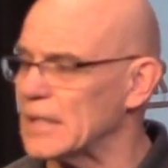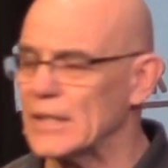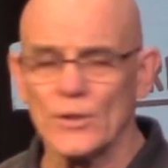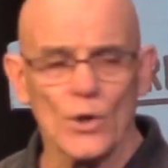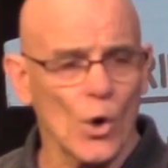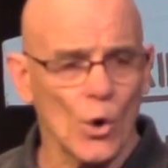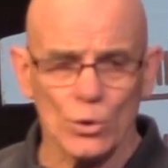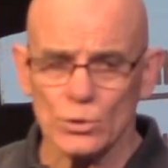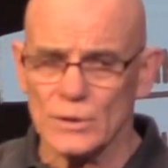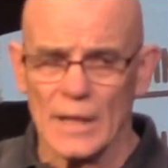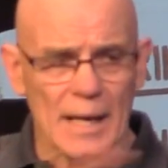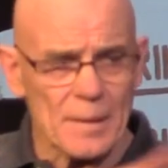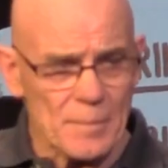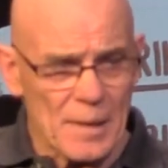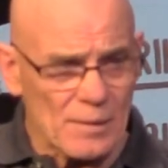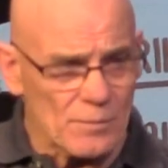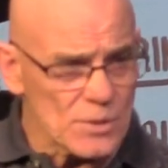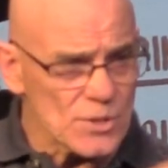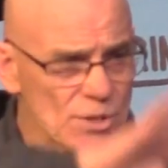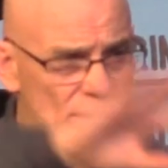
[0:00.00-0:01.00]
And the whole
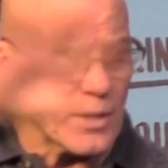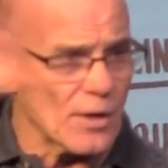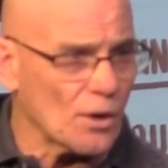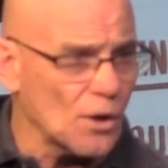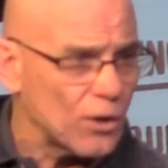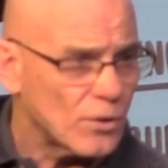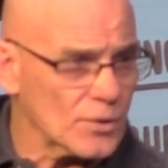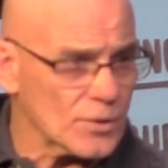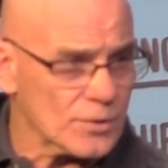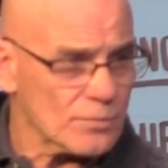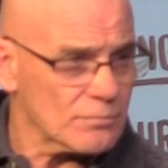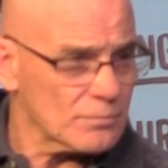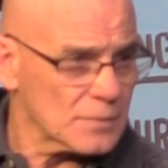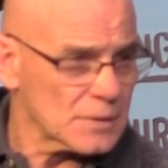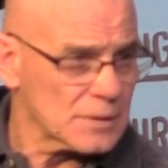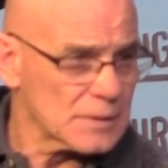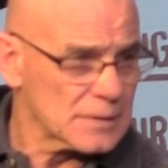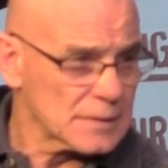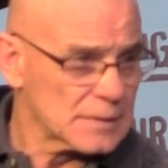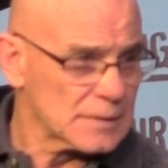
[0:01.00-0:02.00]
time I was there, all the
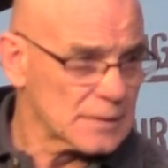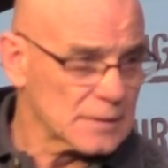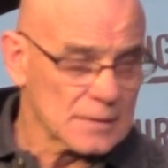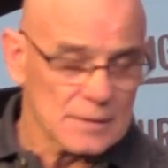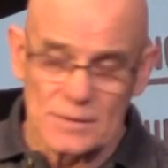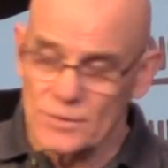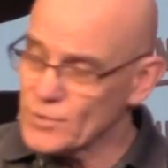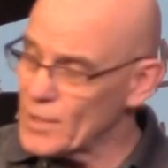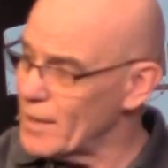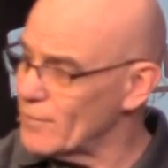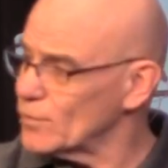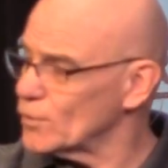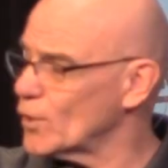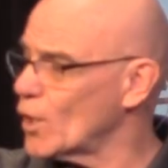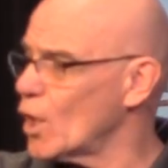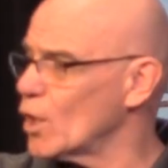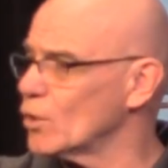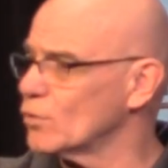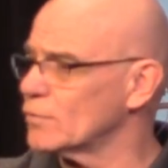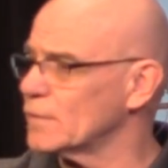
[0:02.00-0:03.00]

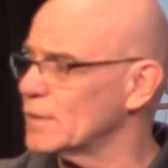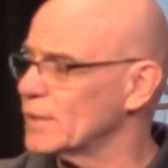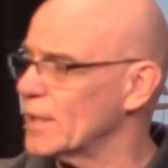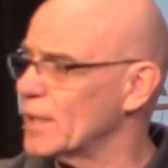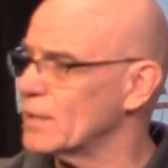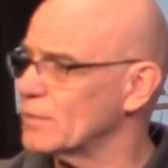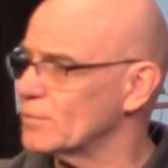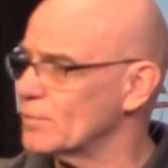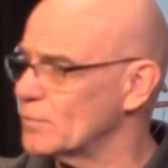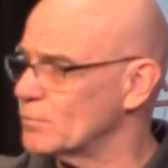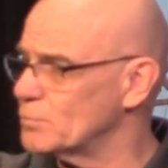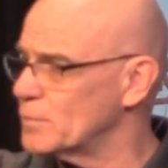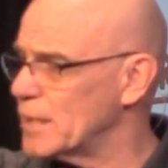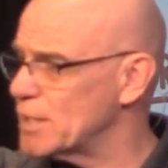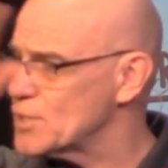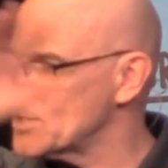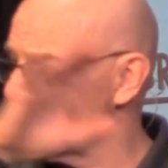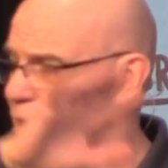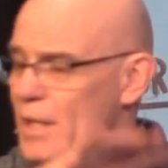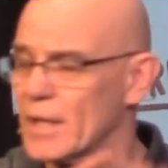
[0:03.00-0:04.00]
traveled all over the
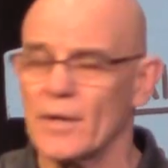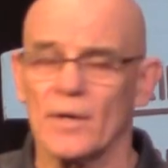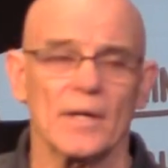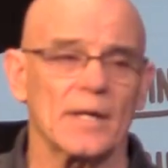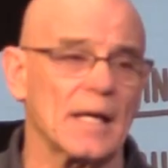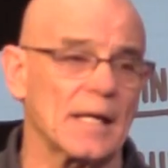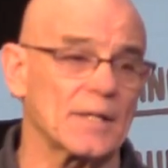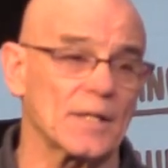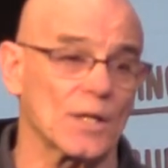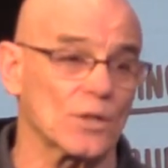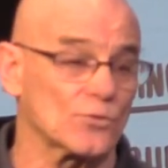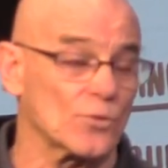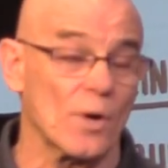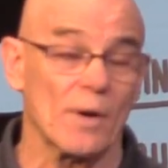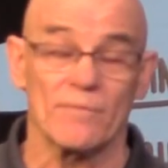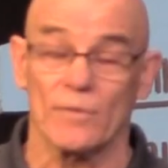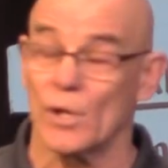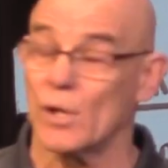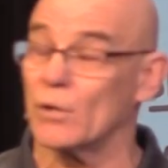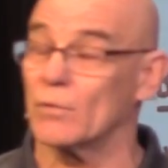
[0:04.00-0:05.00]
Beijing area. I didn't
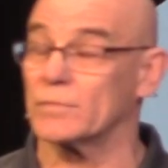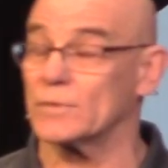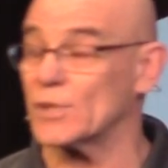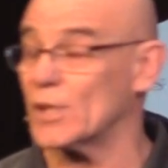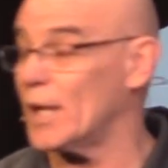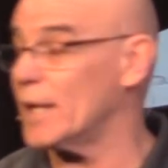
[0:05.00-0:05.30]
travel all over